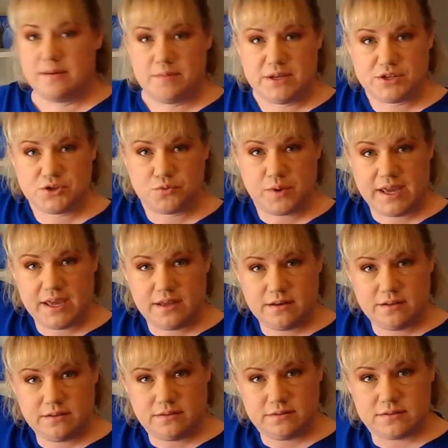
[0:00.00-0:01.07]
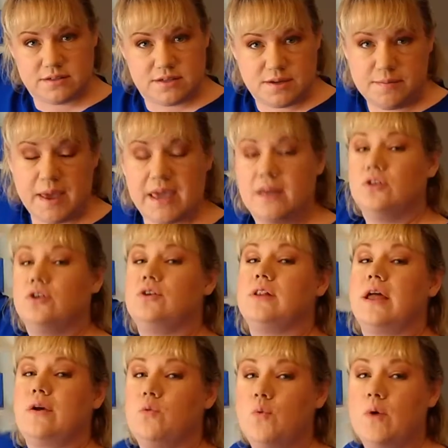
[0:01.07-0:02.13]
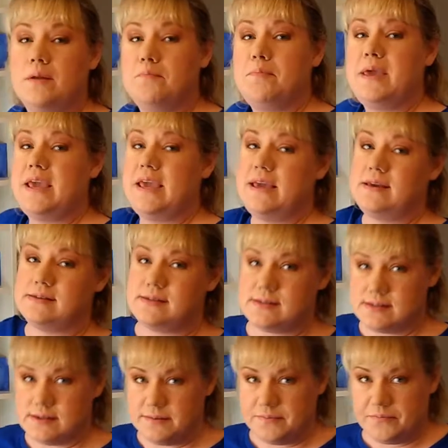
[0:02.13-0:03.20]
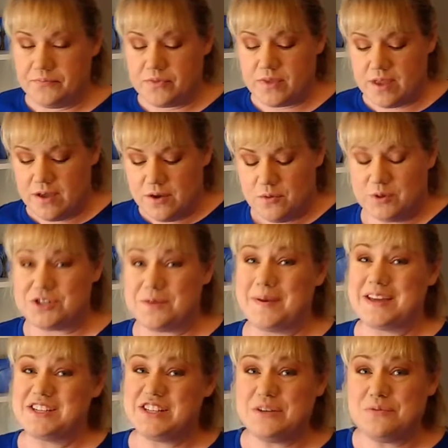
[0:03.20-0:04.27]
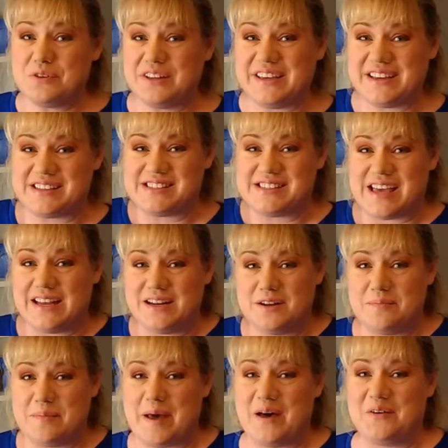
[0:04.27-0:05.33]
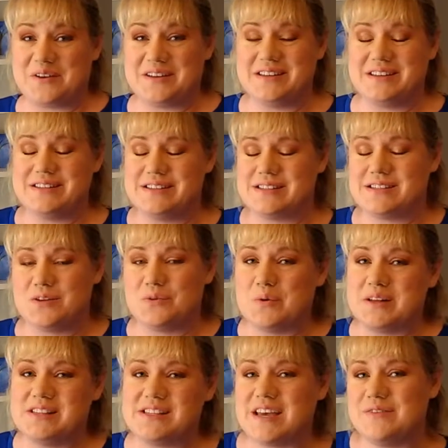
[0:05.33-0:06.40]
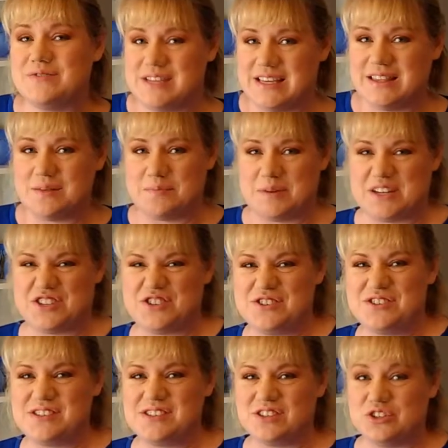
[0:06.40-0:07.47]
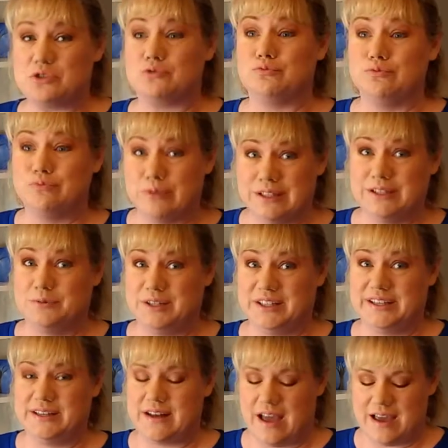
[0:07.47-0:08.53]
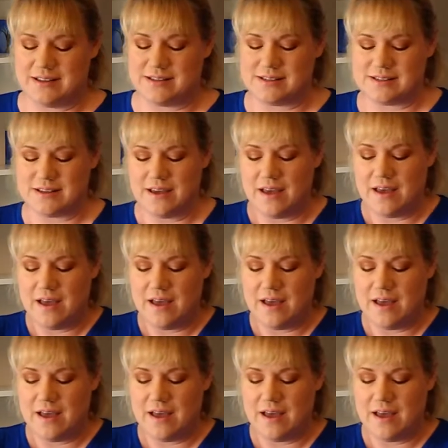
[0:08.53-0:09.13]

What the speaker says: in between to make it look like one piece, which I'm actually really excited about because the ones I've seen, the pictures, look really, really nice.